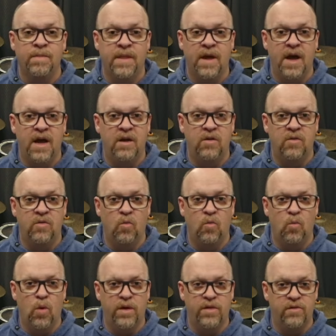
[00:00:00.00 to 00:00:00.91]
And
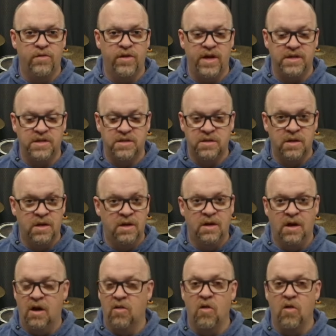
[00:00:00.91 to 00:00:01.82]
whether that's
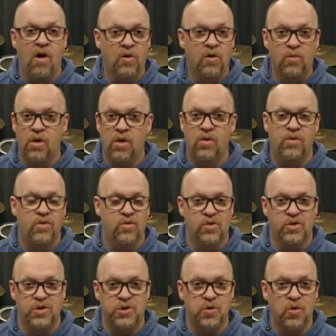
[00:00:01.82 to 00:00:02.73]
a long road
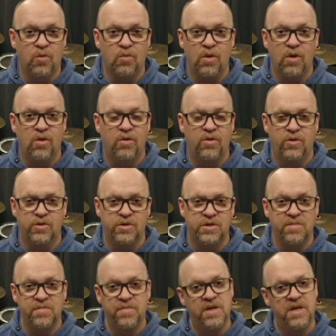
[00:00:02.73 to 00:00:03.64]
or a short road or
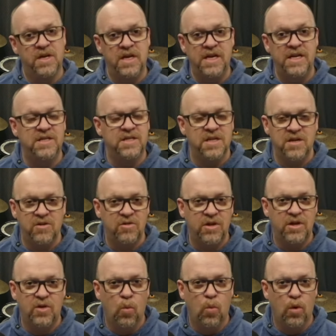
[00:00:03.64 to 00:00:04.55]
something easy you
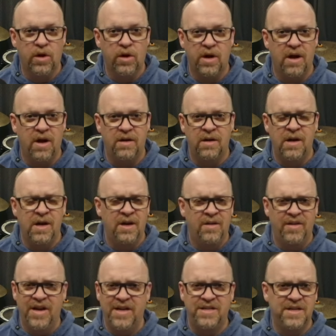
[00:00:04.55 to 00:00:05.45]
need to work on,
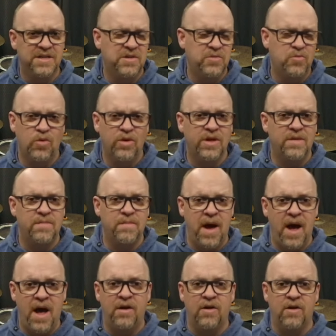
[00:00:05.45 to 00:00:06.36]
it doesn't really
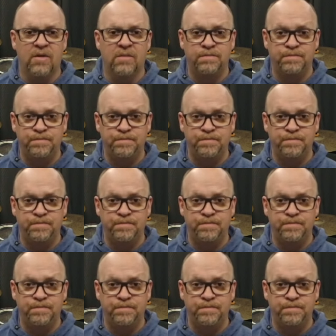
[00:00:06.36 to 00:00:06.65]
matter.